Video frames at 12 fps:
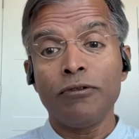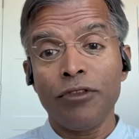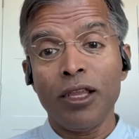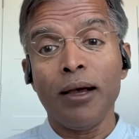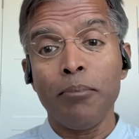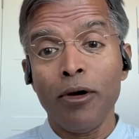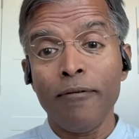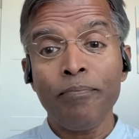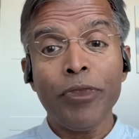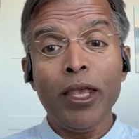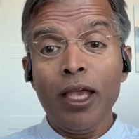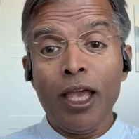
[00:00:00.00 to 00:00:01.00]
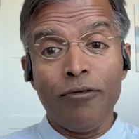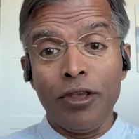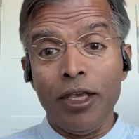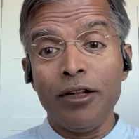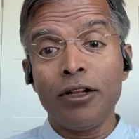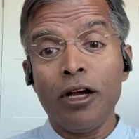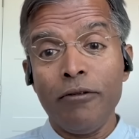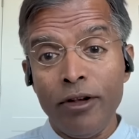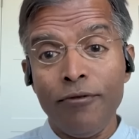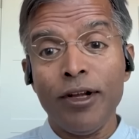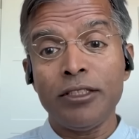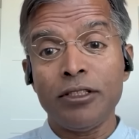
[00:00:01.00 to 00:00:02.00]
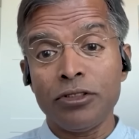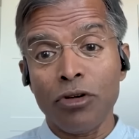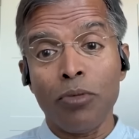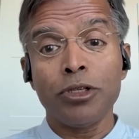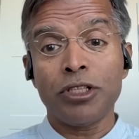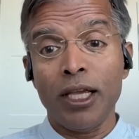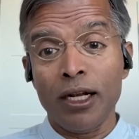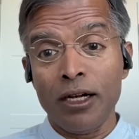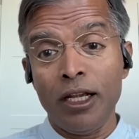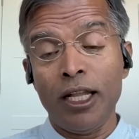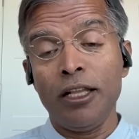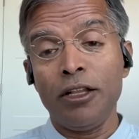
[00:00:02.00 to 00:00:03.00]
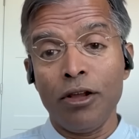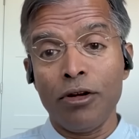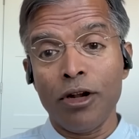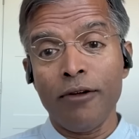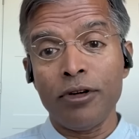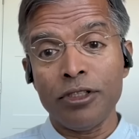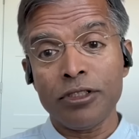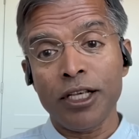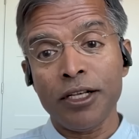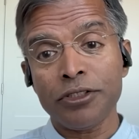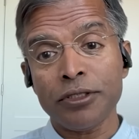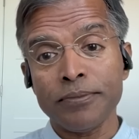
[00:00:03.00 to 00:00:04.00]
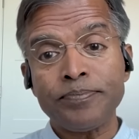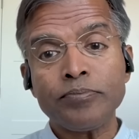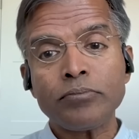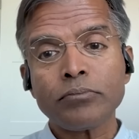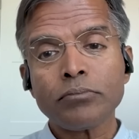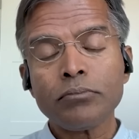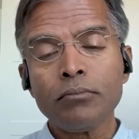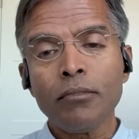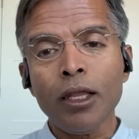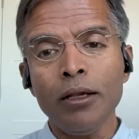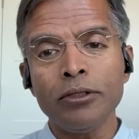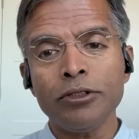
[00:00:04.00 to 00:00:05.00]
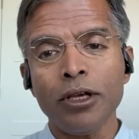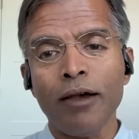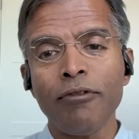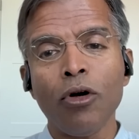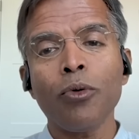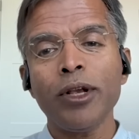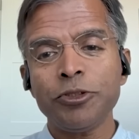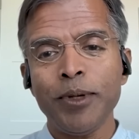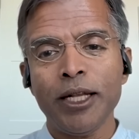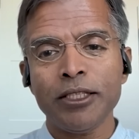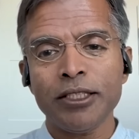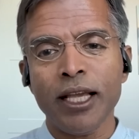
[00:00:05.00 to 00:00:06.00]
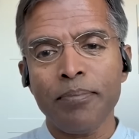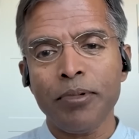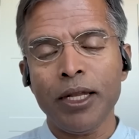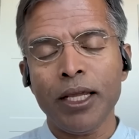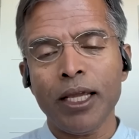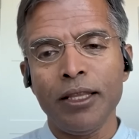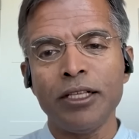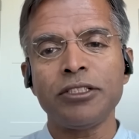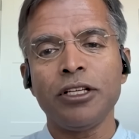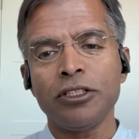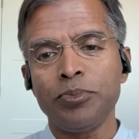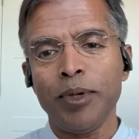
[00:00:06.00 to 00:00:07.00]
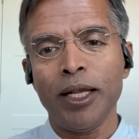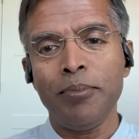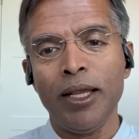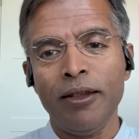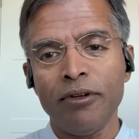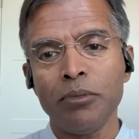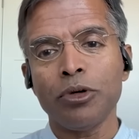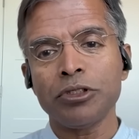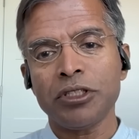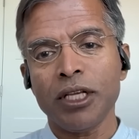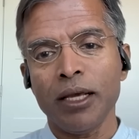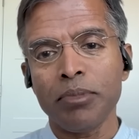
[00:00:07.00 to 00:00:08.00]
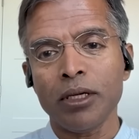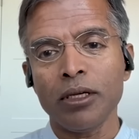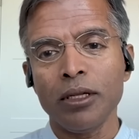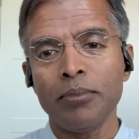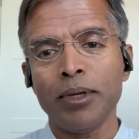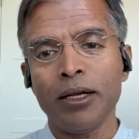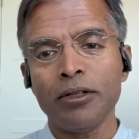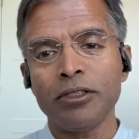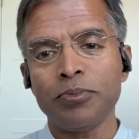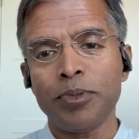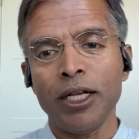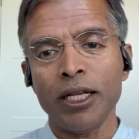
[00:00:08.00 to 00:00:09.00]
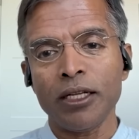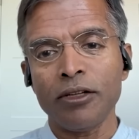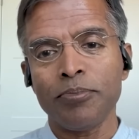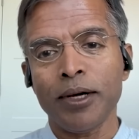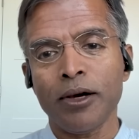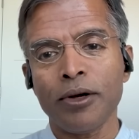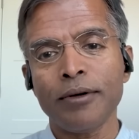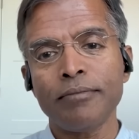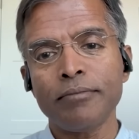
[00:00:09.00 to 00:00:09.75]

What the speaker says: of thumb of if the yield curve inverts, it's almost guaranteed that you're going to have a recession. So I've always been a skeptic, and this year has made me even more skeptical about its predictive power.